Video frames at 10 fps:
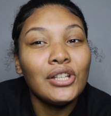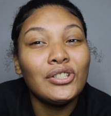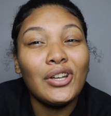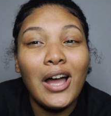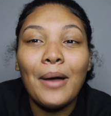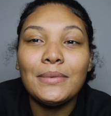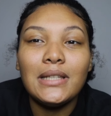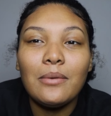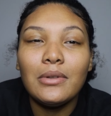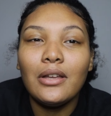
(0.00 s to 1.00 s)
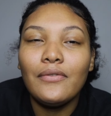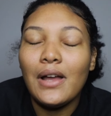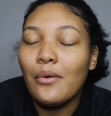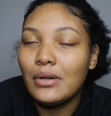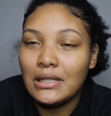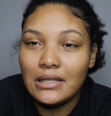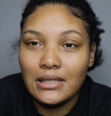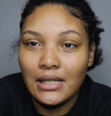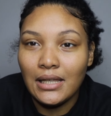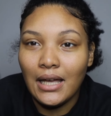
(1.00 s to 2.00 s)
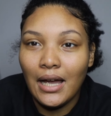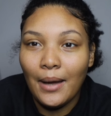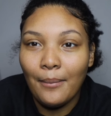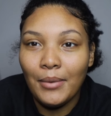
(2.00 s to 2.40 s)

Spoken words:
So comment down below if y'all want to see that,